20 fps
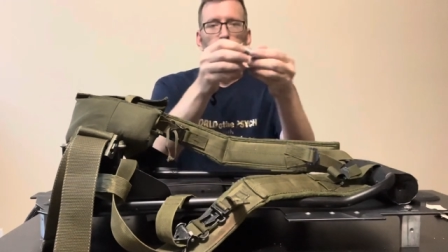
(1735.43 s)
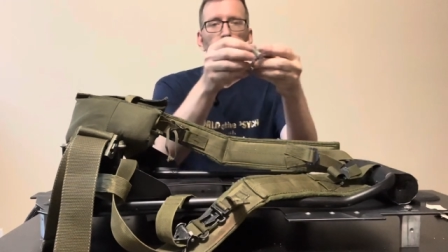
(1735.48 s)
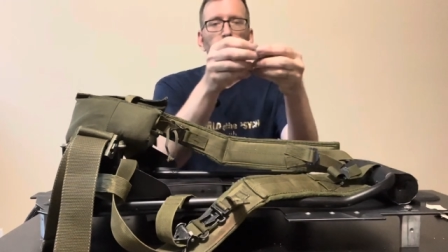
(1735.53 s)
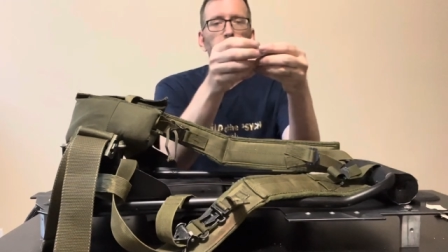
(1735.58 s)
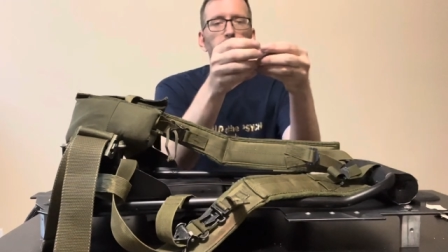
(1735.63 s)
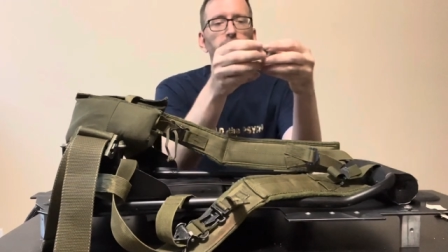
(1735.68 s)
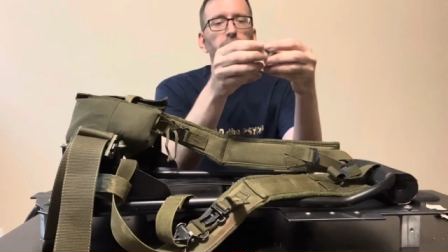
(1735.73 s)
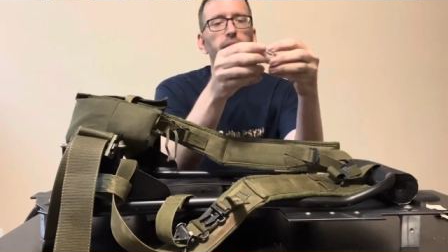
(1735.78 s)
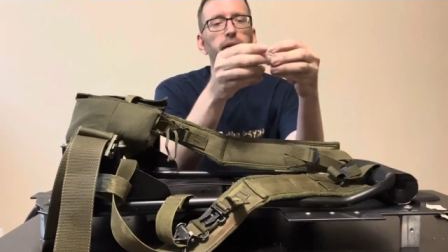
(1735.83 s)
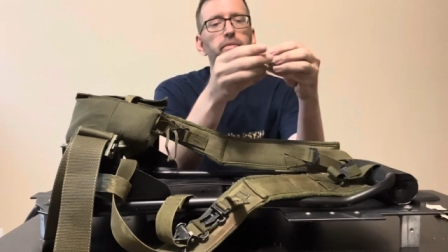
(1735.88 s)

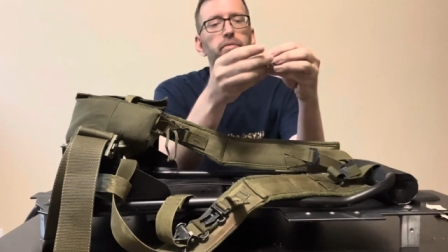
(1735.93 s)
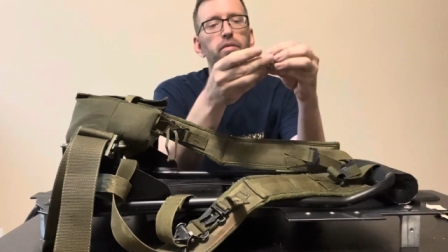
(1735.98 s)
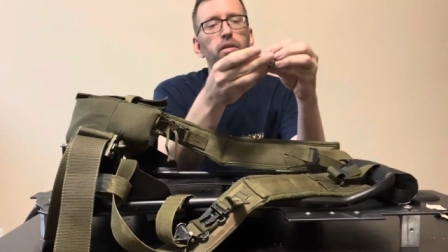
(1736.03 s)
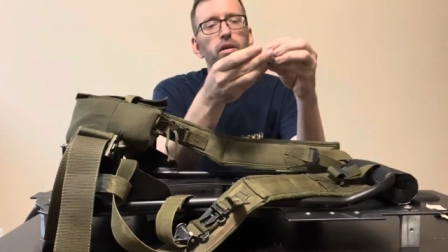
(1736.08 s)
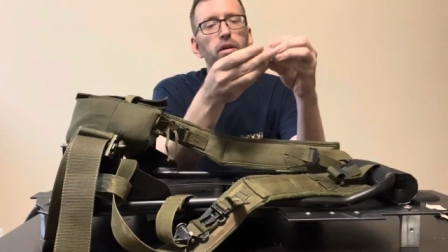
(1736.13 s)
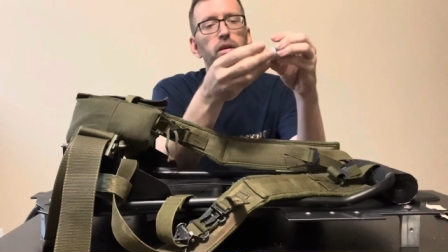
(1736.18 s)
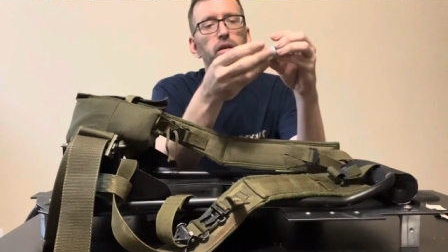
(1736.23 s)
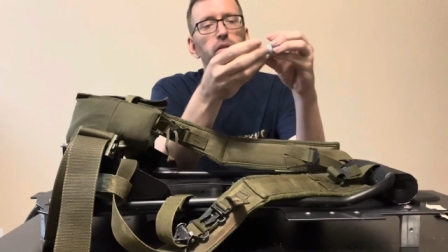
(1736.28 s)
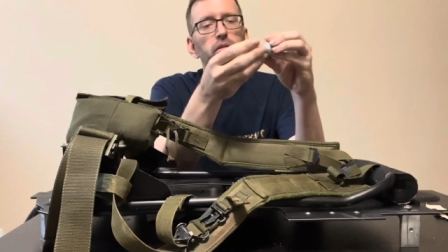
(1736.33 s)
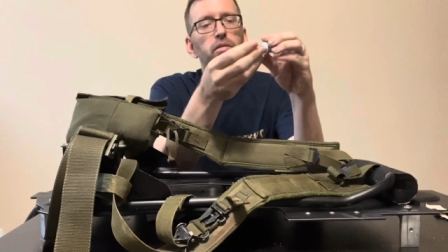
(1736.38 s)
I have
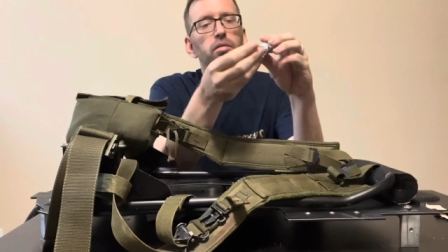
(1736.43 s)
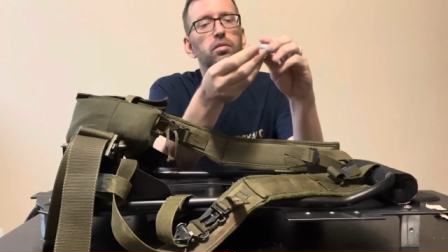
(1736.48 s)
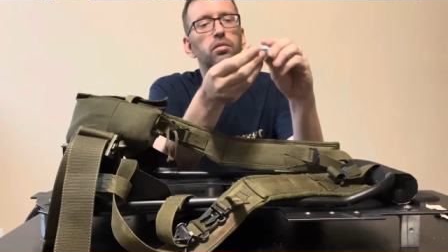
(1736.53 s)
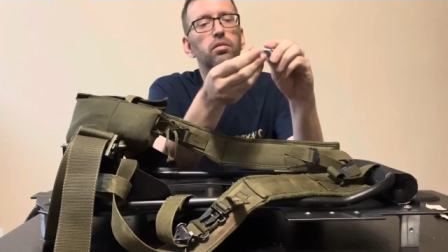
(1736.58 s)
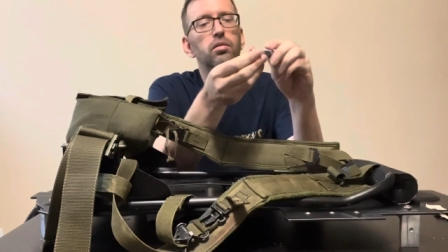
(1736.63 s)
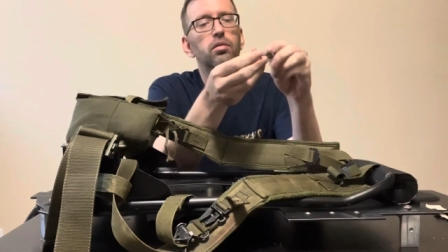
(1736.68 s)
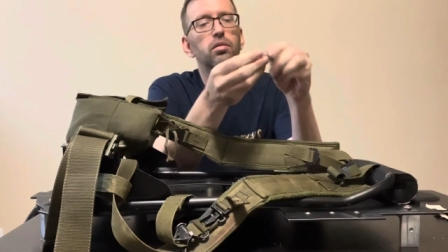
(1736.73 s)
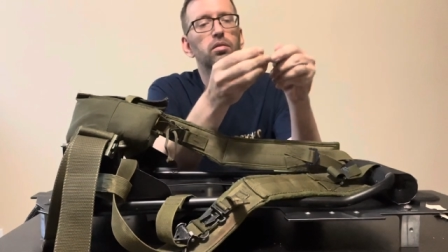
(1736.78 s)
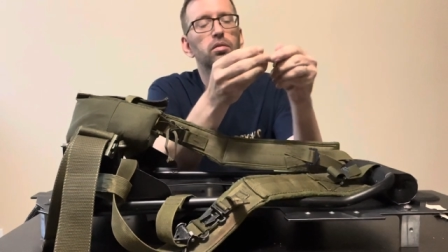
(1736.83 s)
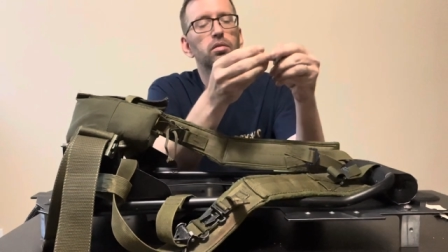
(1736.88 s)

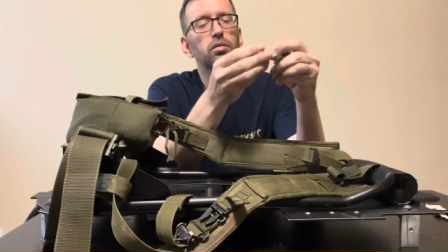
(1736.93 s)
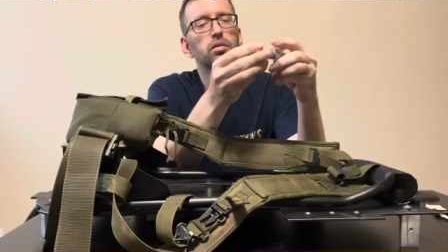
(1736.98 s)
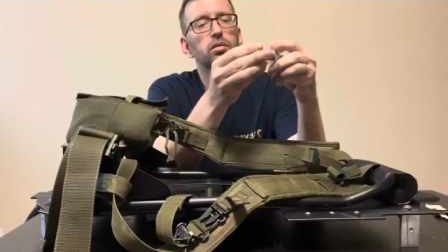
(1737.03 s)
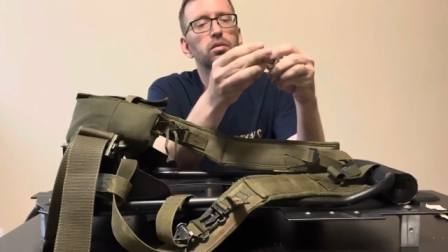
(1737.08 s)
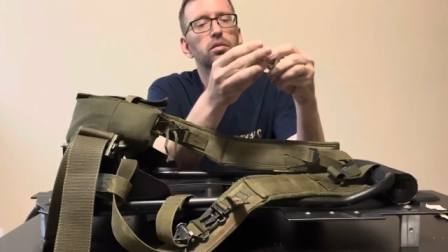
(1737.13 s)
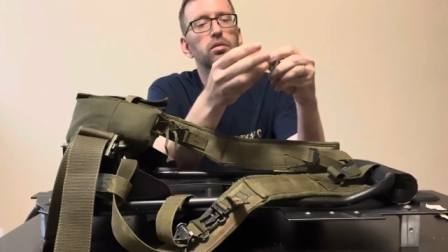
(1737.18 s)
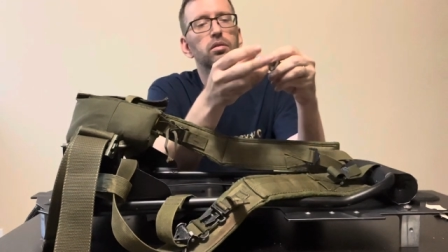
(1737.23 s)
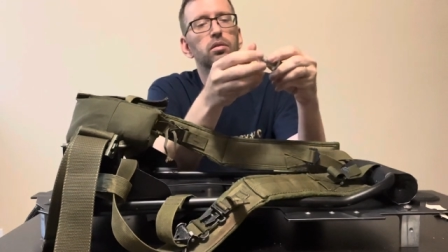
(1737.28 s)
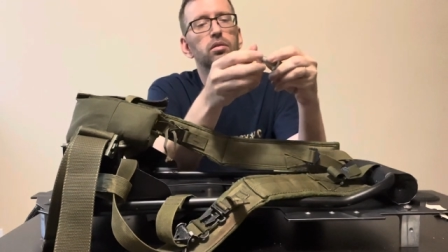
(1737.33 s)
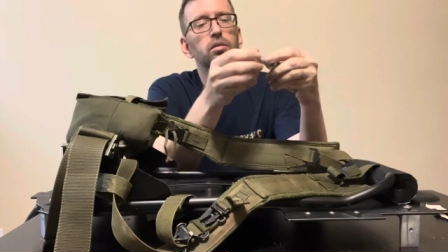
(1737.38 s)
these
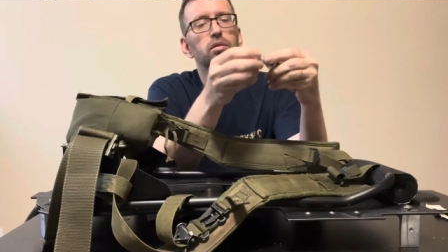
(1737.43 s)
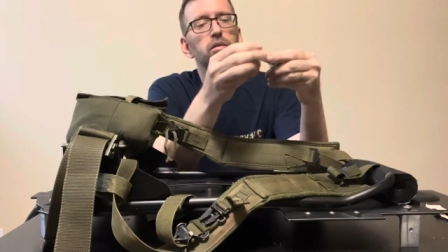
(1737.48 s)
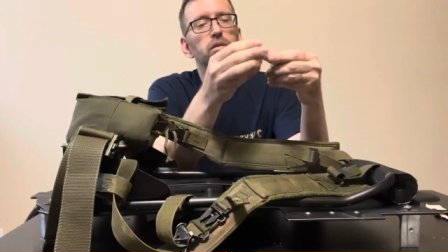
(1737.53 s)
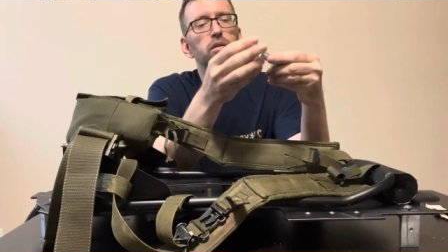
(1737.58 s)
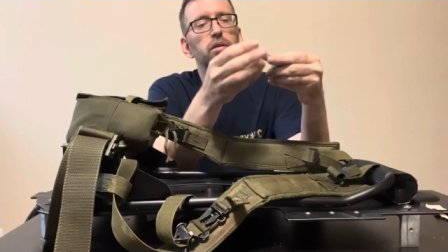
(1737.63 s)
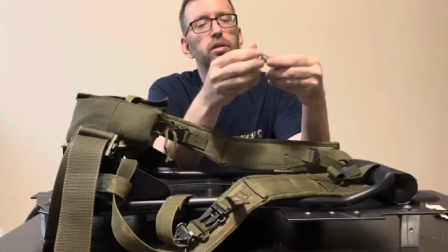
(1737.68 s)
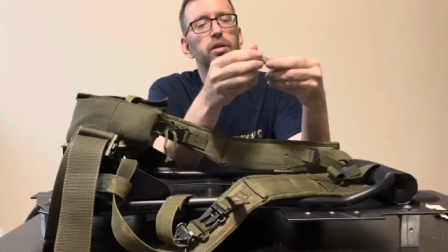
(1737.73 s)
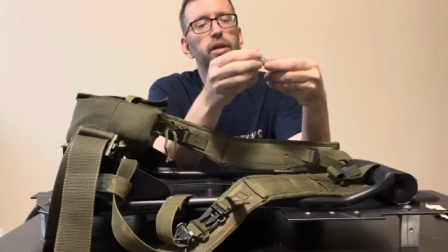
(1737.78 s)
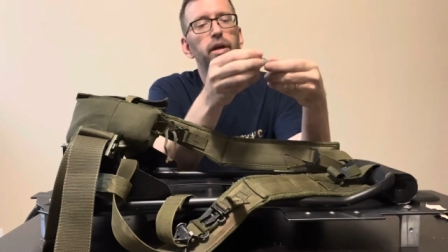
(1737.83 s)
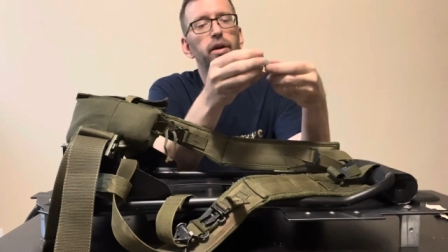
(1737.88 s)

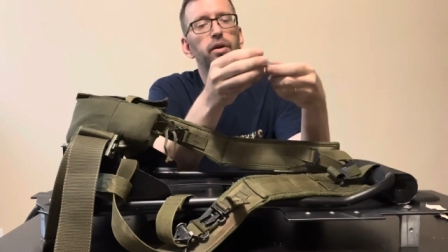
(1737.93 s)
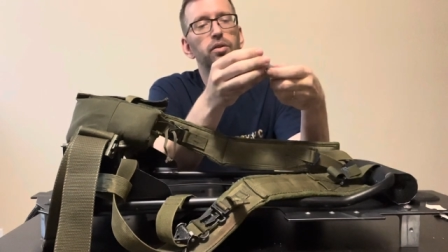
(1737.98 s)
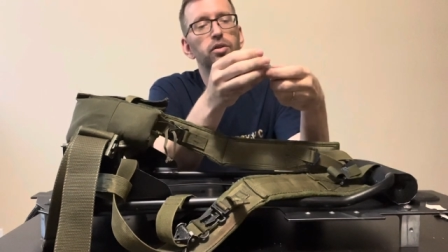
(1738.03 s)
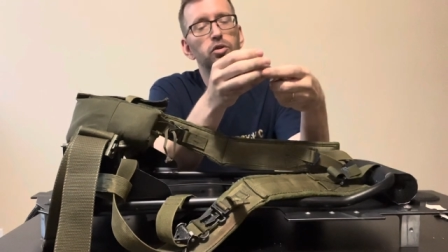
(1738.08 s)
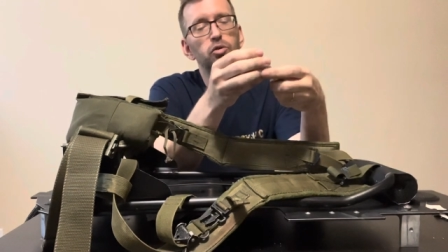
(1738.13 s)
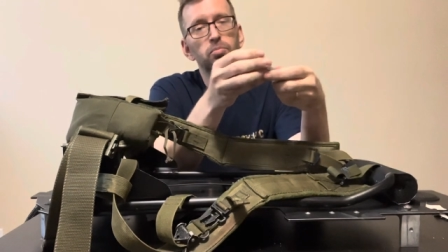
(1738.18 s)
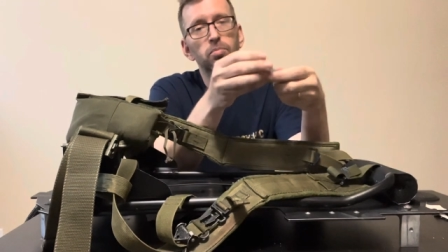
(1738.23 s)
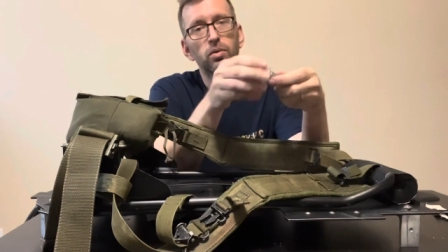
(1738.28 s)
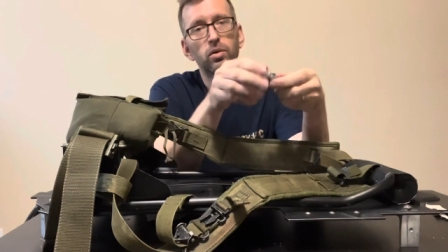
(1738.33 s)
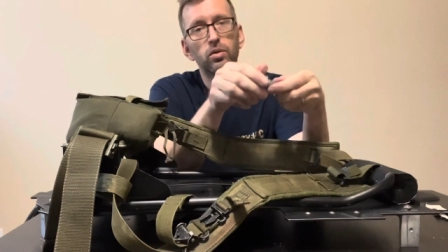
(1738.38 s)

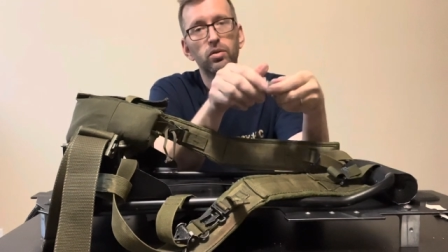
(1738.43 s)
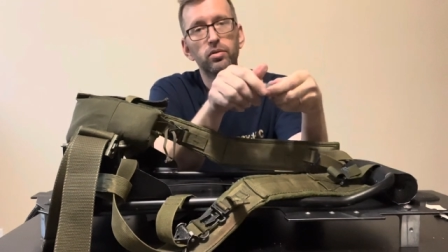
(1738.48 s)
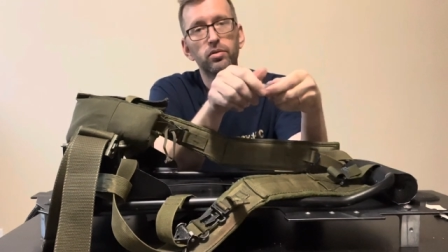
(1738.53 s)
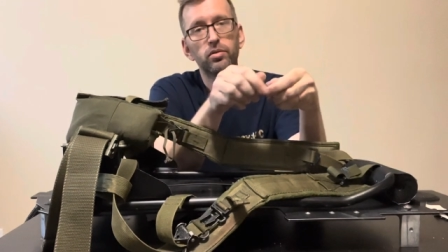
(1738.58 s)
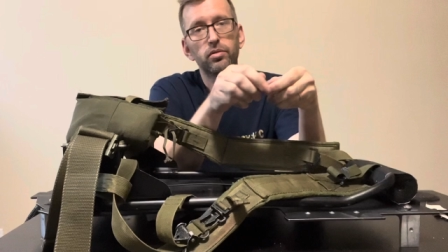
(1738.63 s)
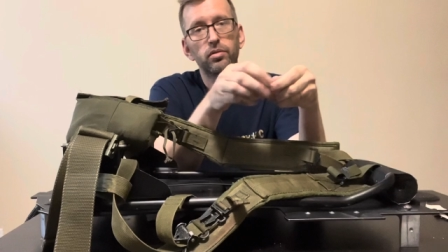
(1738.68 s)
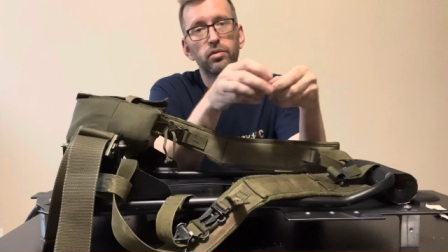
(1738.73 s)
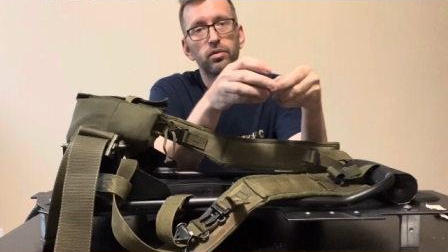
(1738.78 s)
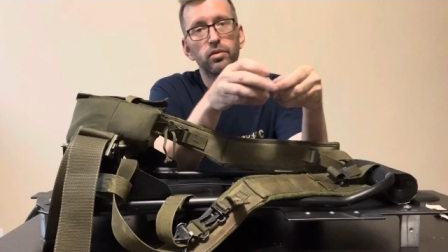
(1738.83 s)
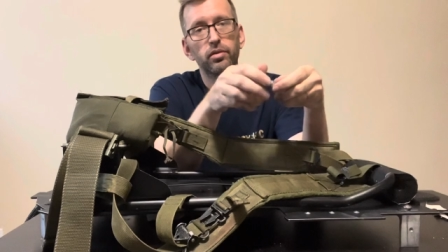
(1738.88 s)
carriage
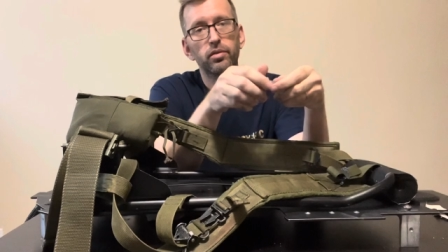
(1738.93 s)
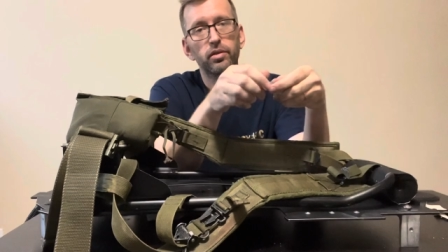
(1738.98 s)
bolts